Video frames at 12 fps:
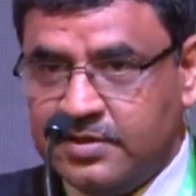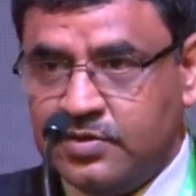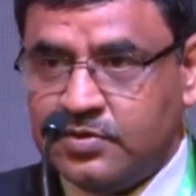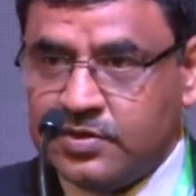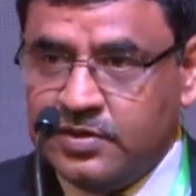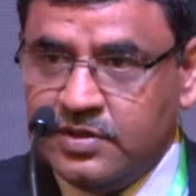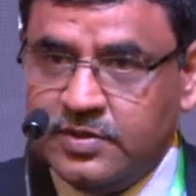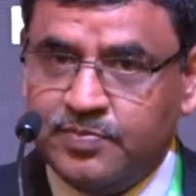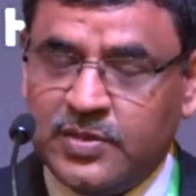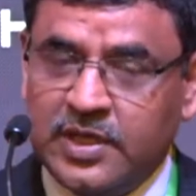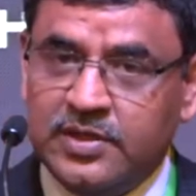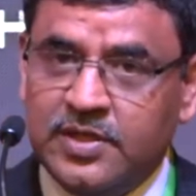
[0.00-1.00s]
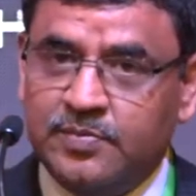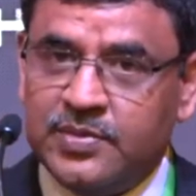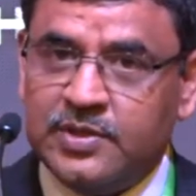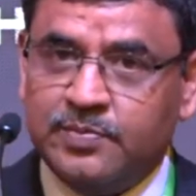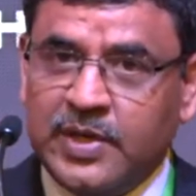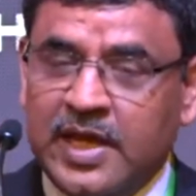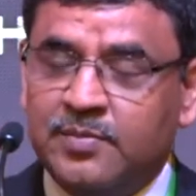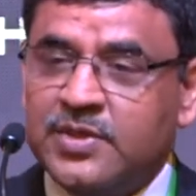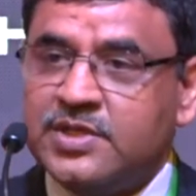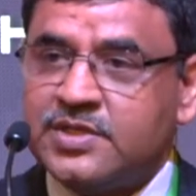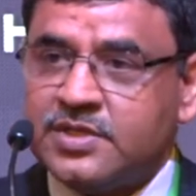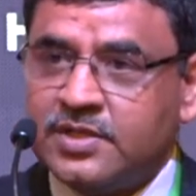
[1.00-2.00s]
The Prime
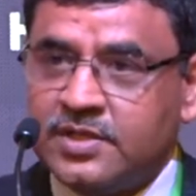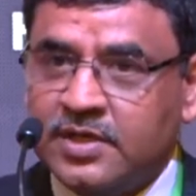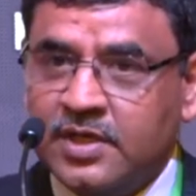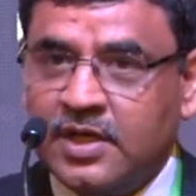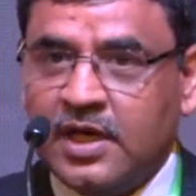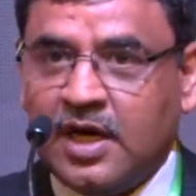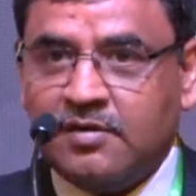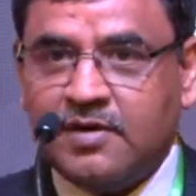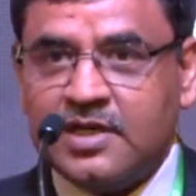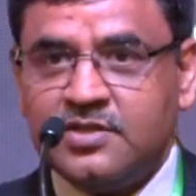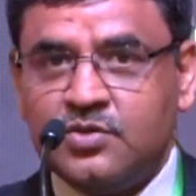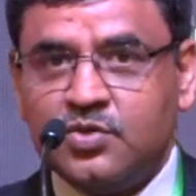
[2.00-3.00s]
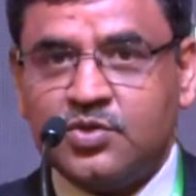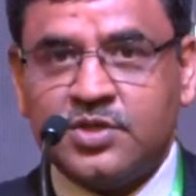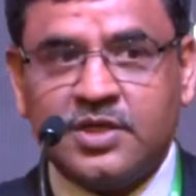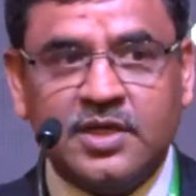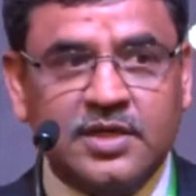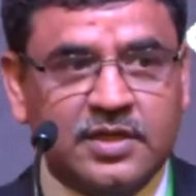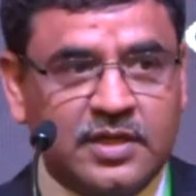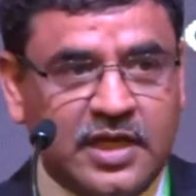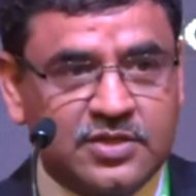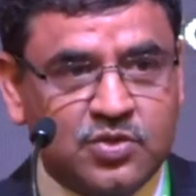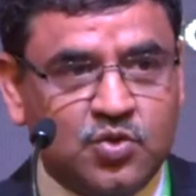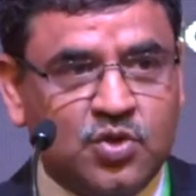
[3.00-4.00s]
Minister Awas Yojana
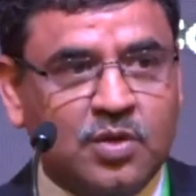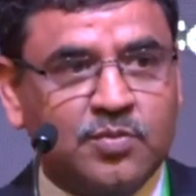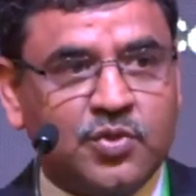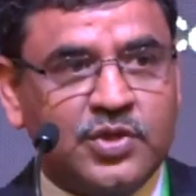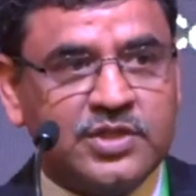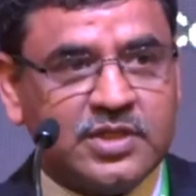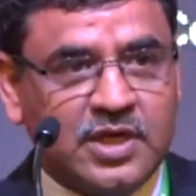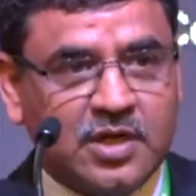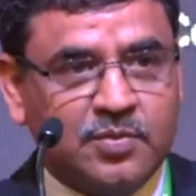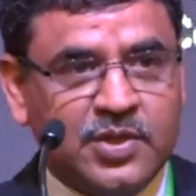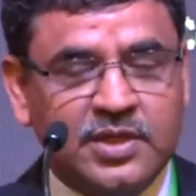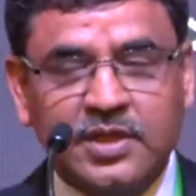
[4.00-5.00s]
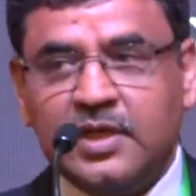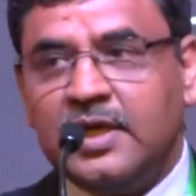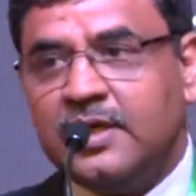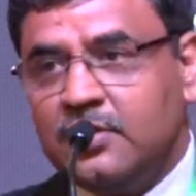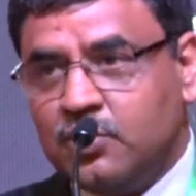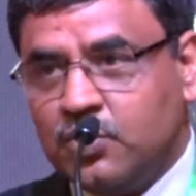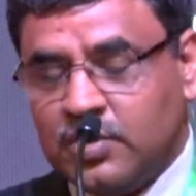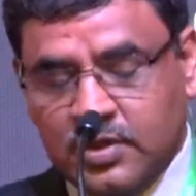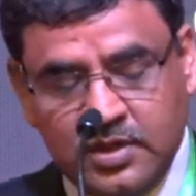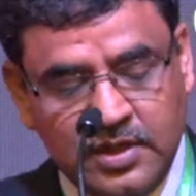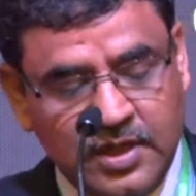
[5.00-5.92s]
has two components, urban and rural,